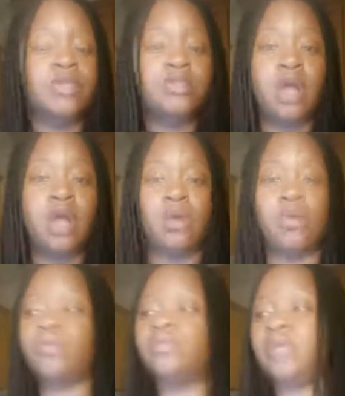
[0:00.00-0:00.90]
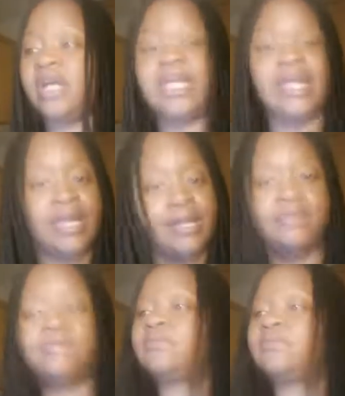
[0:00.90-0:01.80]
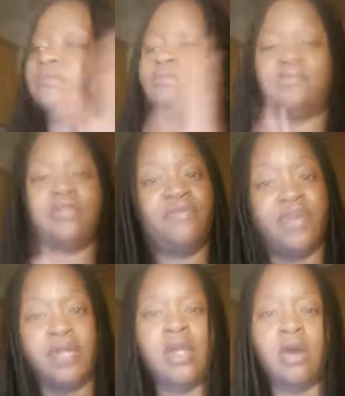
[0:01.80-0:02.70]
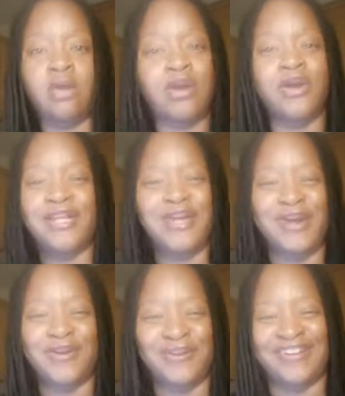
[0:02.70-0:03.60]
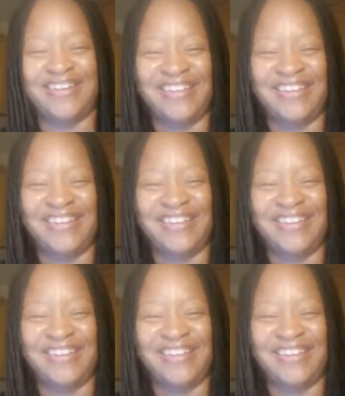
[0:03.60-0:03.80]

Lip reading: So again, the video earlier